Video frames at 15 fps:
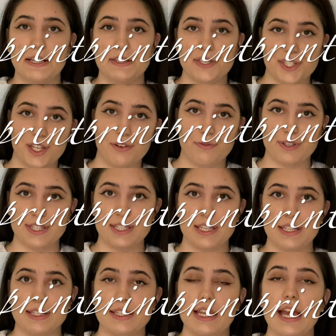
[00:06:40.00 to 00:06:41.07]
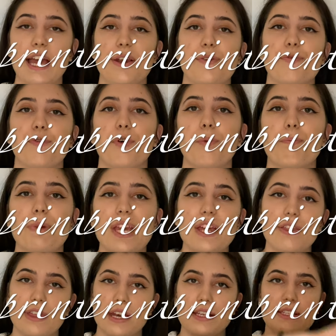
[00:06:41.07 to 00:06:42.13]
services and for me,
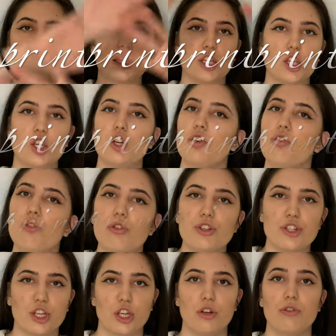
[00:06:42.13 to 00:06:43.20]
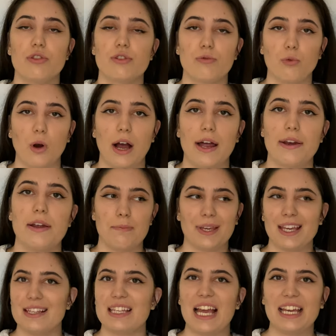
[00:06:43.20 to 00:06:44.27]
that is a huge, huge one
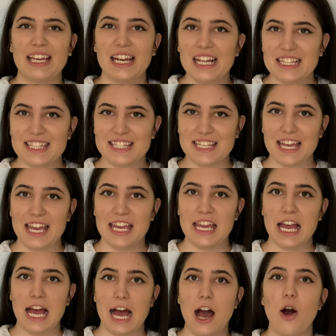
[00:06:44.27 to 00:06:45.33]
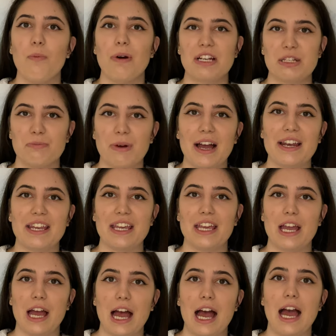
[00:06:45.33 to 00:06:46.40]
because I cannot say how much
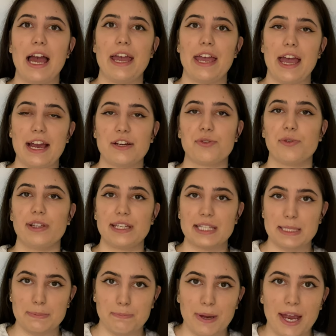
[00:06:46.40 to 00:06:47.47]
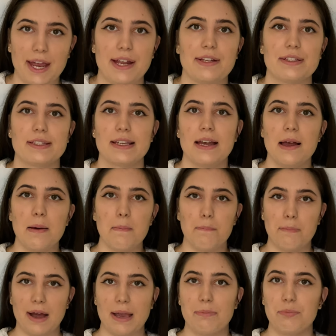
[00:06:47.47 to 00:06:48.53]
money I actually spent
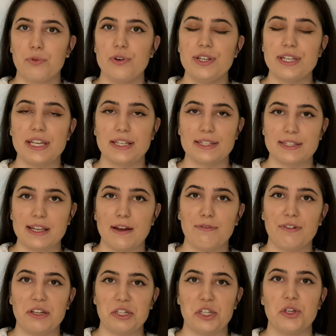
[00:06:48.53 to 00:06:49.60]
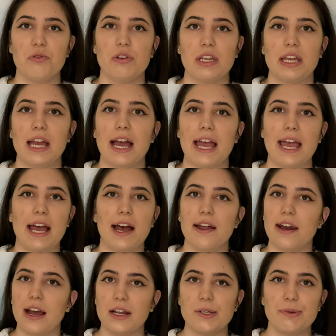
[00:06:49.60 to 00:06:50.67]
by printing stuff at uni. I had
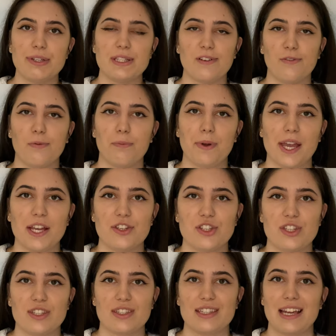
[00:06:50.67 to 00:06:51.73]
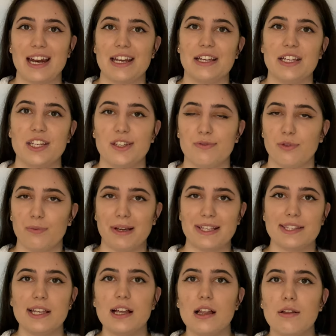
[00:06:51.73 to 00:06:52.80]
hundreds of pages that I needed for
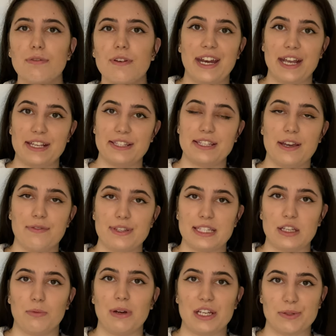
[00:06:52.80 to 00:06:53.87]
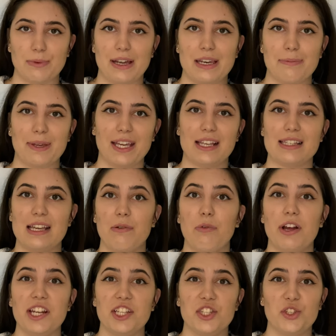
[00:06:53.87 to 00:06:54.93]
myself and I saved so much money because I
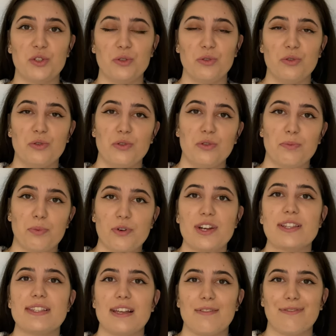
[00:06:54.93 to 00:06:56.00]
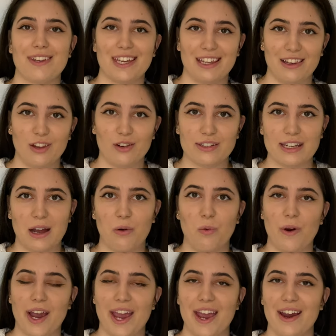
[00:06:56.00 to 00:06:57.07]
wanted to print something in lockdown
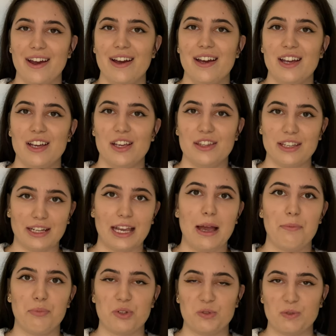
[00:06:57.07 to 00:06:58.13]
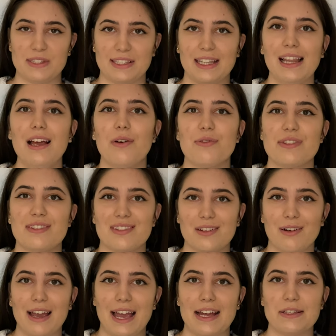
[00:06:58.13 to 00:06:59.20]
where the campus was closed so
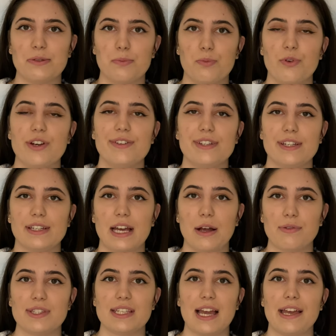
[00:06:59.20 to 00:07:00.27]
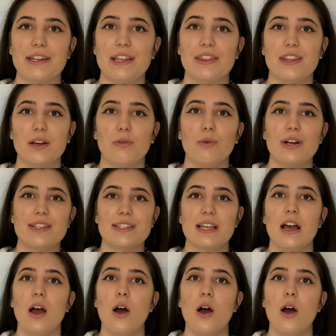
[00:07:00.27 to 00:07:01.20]
I had to print it outside and there was